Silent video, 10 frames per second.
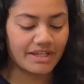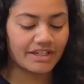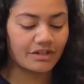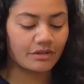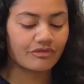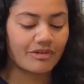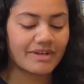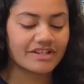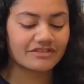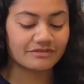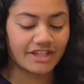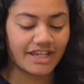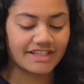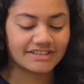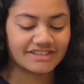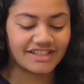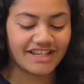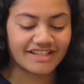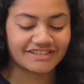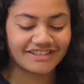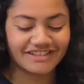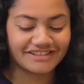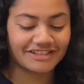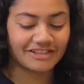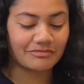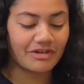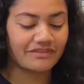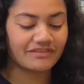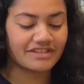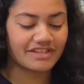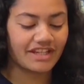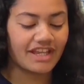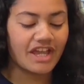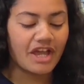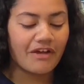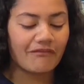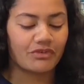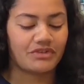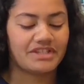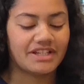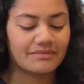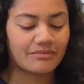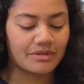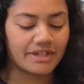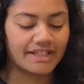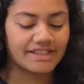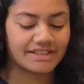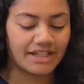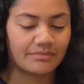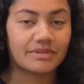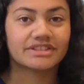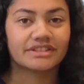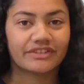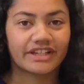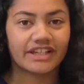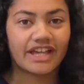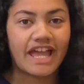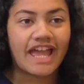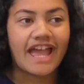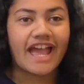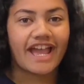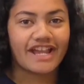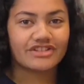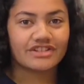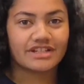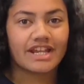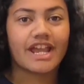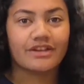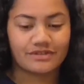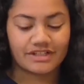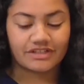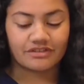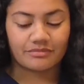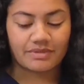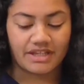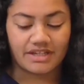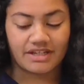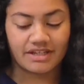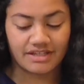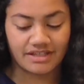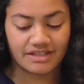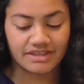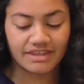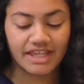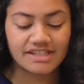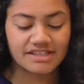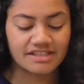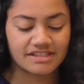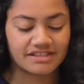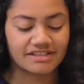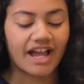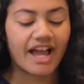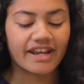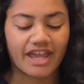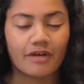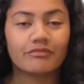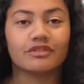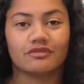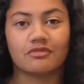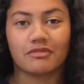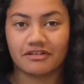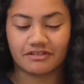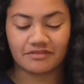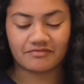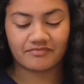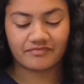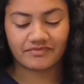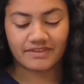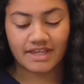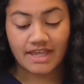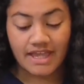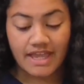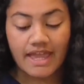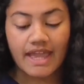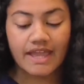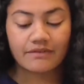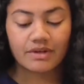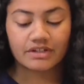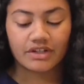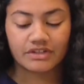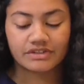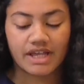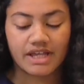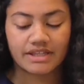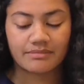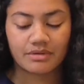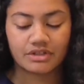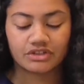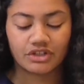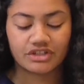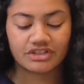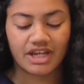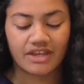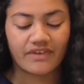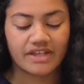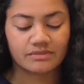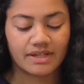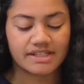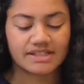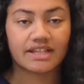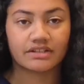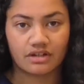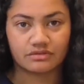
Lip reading: media or from our school that NCA statistics by ethnicity for New Zealand Māori are less than Pacifica, Asian and New Zealand European. These statistics aren't helpful for Māori. Everyone knows that Māori don't achieve as well as other